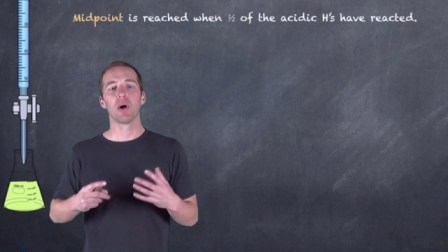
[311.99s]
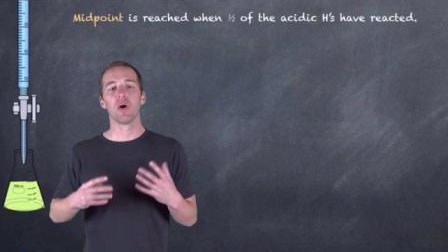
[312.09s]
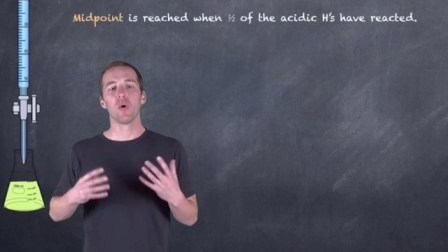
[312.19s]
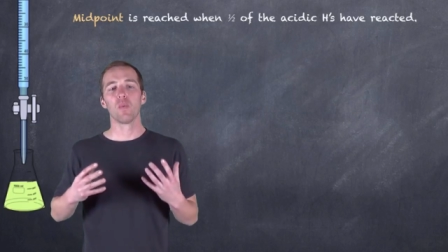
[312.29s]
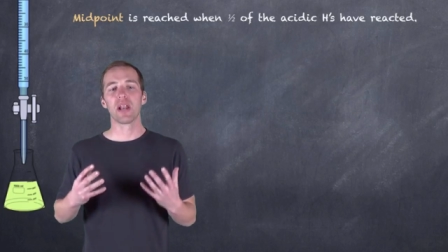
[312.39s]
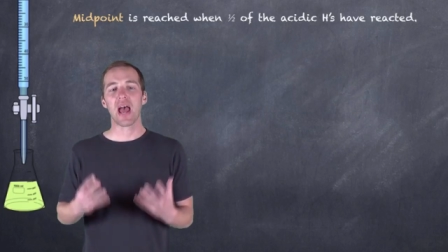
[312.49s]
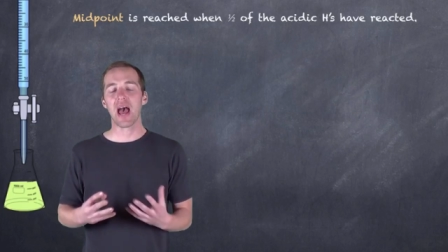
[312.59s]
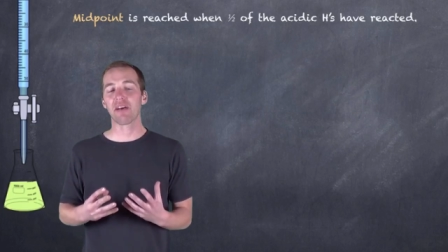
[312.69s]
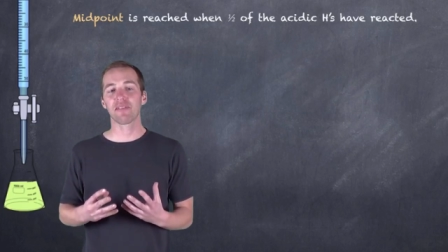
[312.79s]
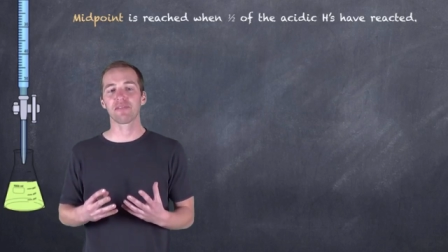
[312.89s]
But when
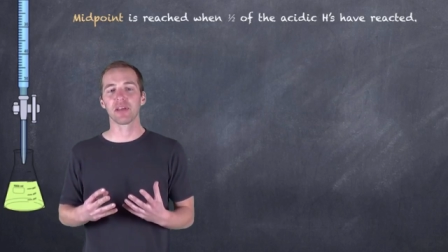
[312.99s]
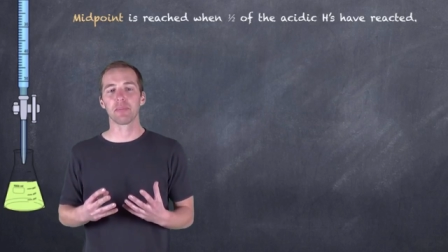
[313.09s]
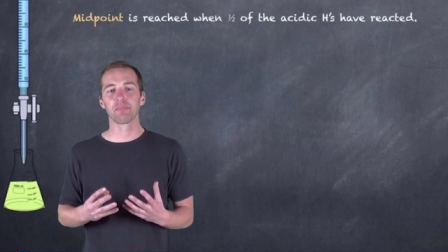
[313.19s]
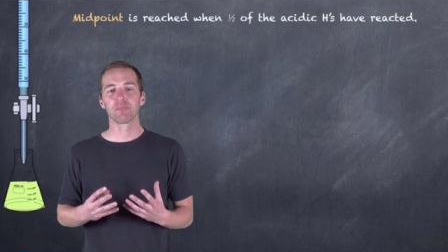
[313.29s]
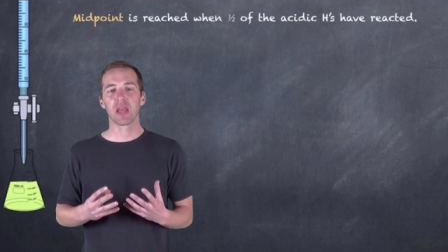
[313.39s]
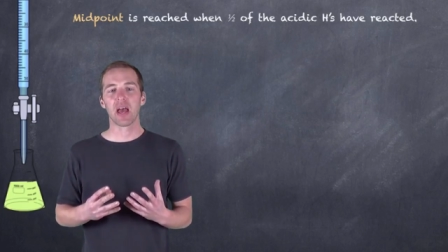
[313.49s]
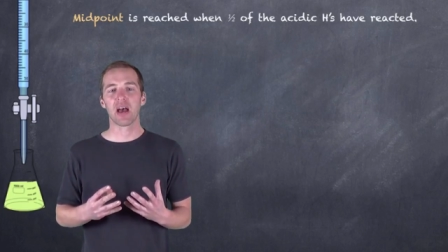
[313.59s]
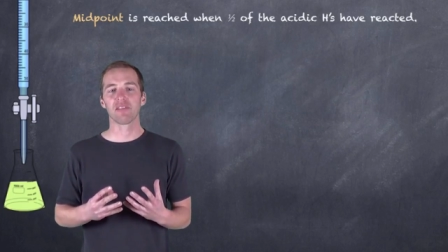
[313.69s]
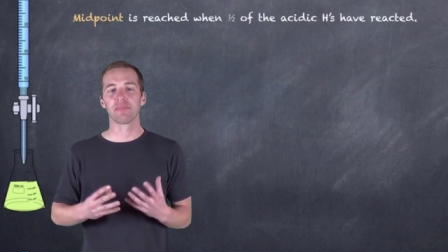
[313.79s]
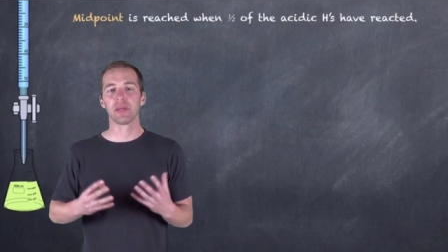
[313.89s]
half of them
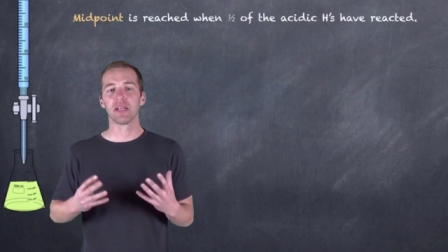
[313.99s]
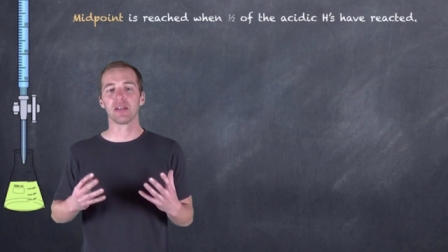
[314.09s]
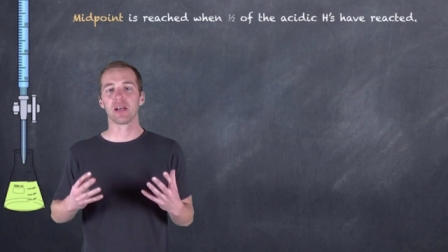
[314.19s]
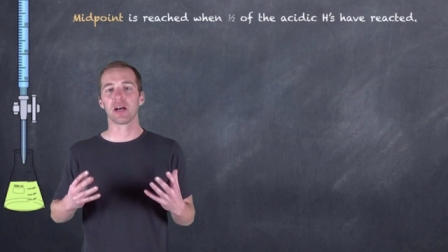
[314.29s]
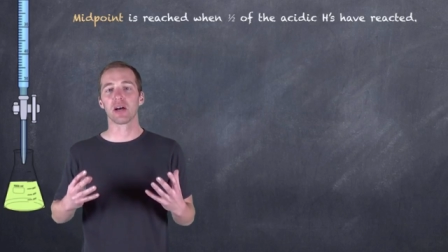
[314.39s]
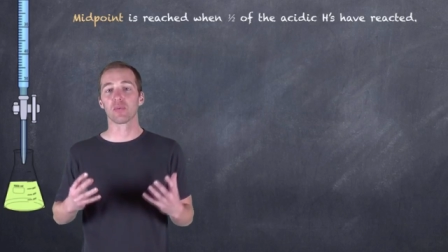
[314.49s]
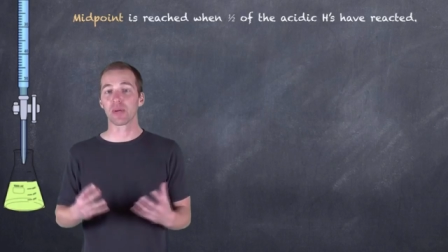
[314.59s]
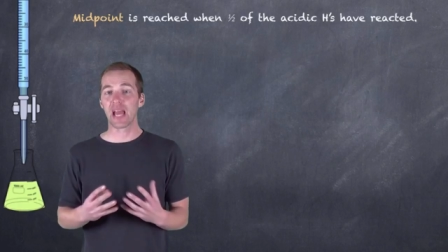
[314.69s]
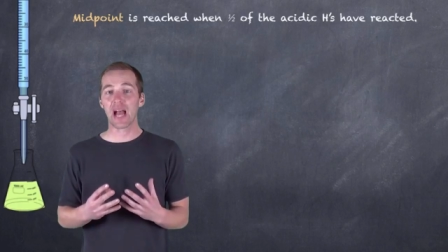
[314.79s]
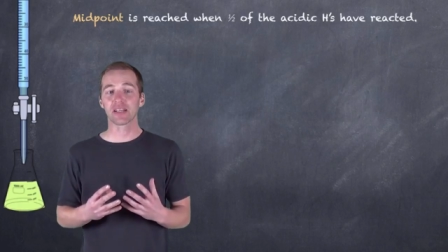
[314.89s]
have been uh,
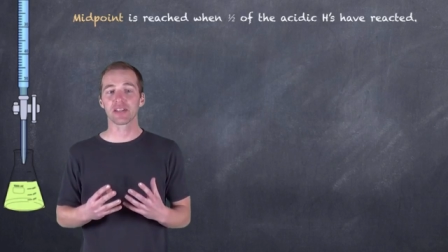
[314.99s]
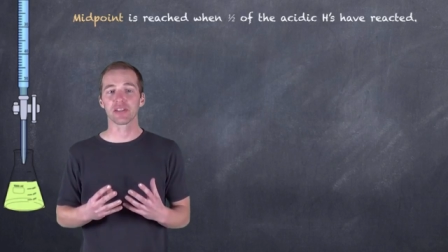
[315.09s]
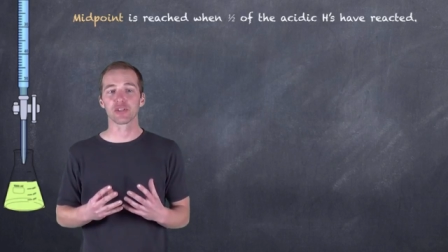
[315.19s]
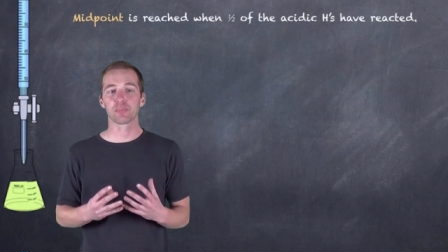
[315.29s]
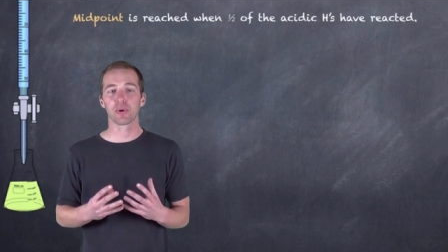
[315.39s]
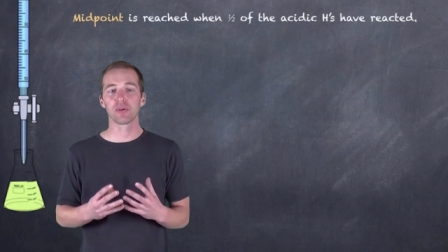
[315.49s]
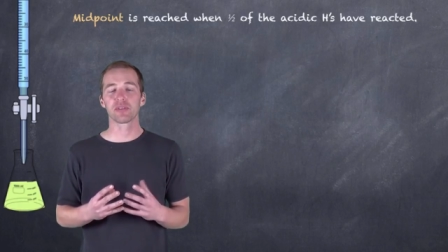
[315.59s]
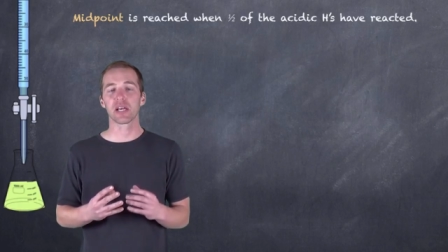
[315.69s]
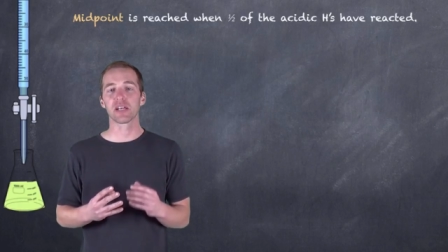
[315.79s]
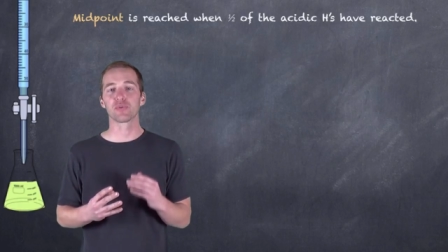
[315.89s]
reacted in this
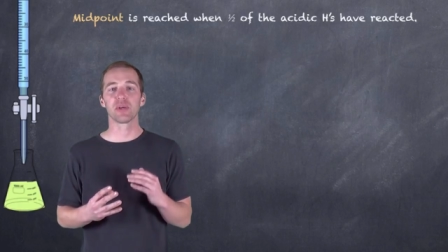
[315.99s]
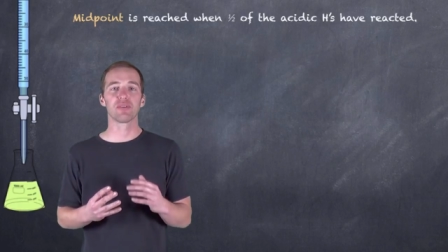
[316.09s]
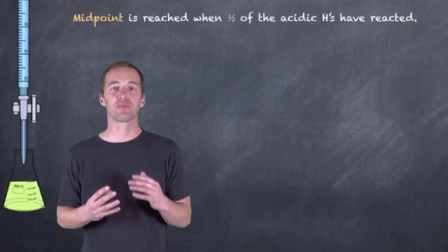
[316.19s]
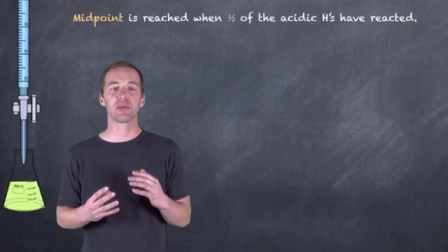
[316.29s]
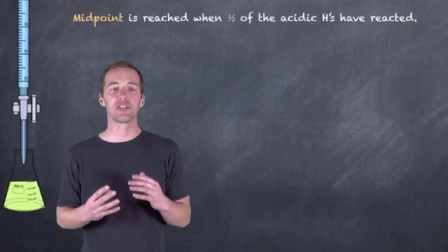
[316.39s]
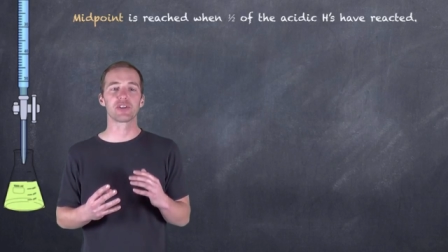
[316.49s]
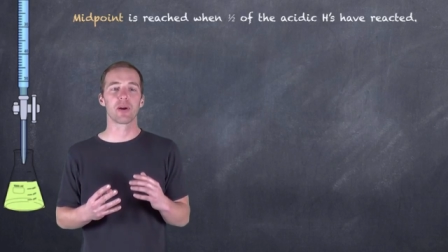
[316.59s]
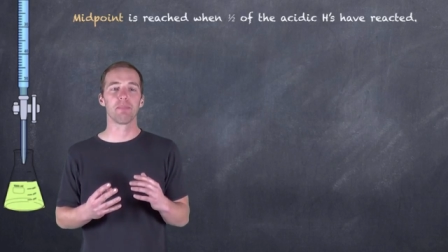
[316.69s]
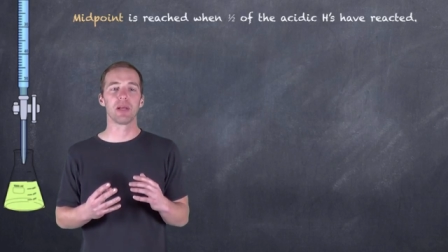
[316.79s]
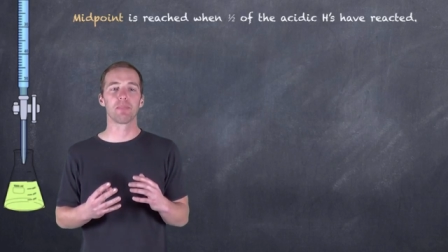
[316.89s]
process, we have
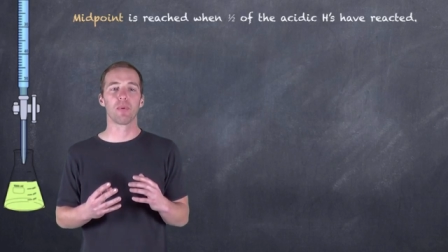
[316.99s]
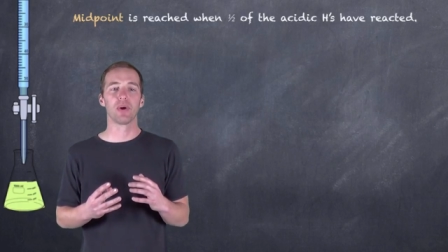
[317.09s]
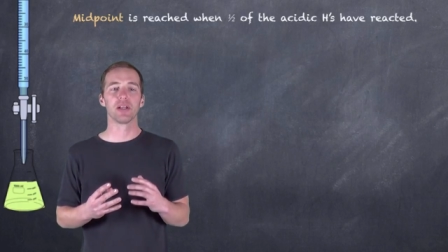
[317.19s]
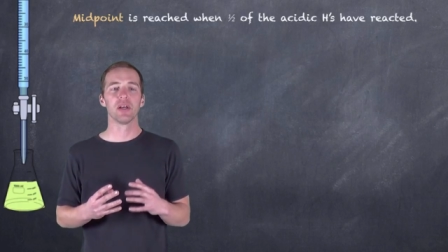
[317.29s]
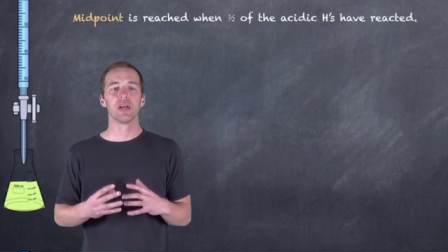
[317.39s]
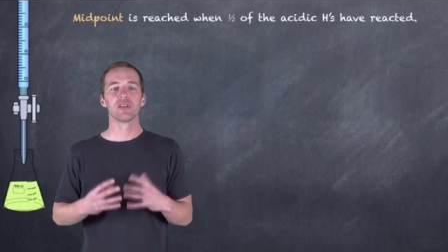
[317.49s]
reached our midpoint.